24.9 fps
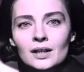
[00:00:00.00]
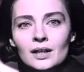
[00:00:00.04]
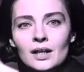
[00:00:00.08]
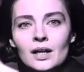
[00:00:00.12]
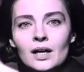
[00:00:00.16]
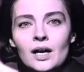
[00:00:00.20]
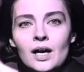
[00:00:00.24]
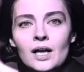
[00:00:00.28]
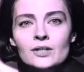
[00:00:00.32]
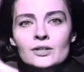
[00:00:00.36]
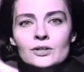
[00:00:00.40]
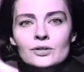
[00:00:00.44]

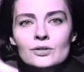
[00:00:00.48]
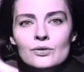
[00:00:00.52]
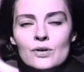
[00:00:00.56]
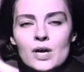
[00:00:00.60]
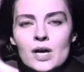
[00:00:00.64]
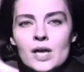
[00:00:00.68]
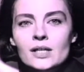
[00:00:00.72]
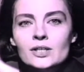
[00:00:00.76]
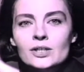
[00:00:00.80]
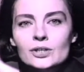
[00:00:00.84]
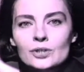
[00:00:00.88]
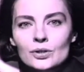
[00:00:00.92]
one
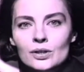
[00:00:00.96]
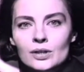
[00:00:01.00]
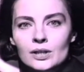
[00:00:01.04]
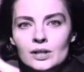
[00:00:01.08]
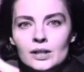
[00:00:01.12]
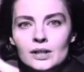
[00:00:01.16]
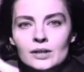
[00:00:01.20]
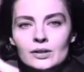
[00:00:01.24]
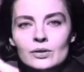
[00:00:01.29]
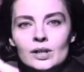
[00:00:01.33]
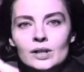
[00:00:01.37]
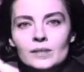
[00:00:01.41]
day, usually
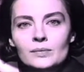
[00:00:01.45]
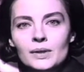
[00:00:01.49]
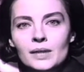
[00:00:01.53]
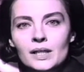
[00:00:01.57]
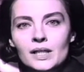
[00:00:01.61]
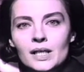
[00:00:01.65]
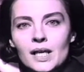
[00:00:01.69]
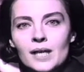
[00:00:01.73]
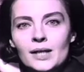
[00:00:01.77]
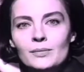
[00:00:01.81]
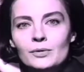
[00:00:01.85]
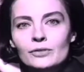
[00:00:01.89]
with a
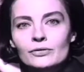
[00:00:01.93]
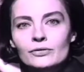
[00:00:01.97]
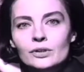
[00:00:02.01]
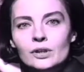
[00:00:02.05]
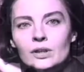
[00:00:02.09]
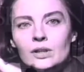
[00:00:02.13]
beautiful girl in a